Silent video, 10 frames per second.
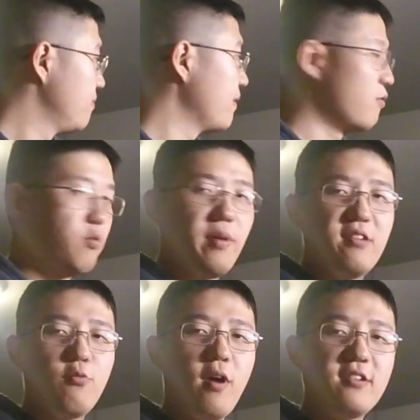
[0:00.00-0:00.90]
my
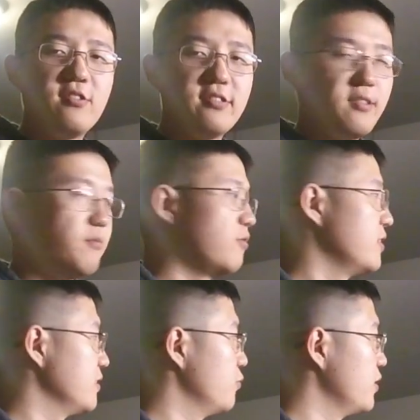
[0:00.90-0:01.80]
roommate's watching some
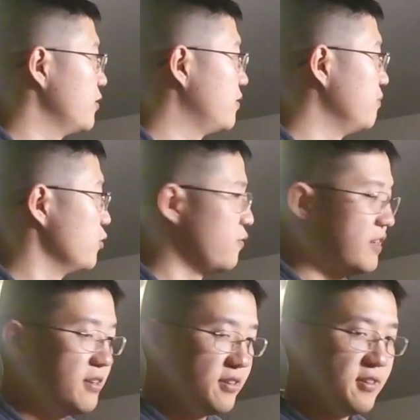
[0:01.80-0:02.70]
really weird
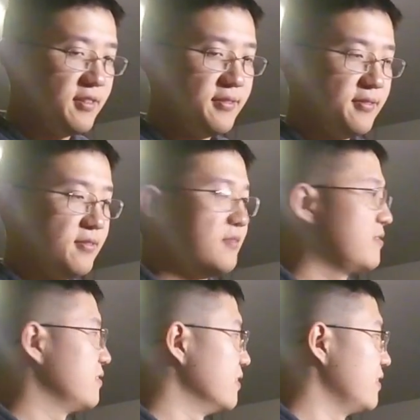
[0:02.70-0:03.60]
movie.
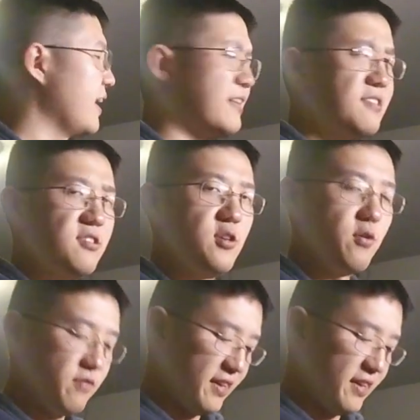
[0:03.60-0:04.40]
It has to deal with